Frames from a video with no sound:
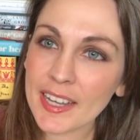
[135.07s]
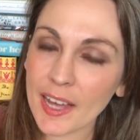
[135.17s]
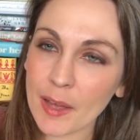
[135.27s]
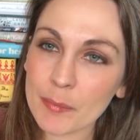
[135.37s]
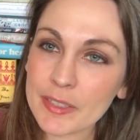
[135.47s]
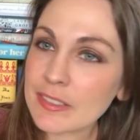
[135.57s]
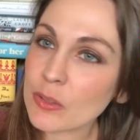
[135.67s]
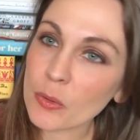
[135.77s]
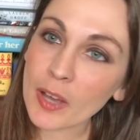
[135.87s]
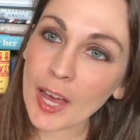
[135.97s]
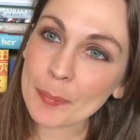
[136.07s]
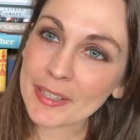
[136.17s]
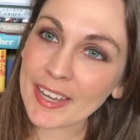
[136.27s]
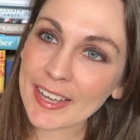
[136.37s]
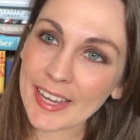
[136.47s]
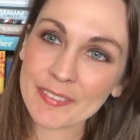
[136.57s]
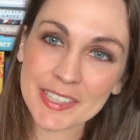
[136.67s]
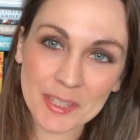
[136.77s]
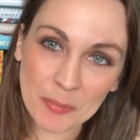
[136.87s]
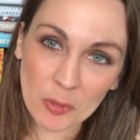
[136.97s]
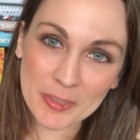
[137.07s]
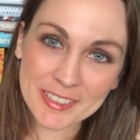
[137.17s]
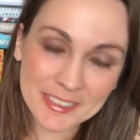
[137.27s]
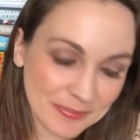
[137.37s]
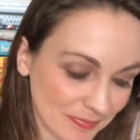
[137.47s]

um, this is the little copy I have at the moment.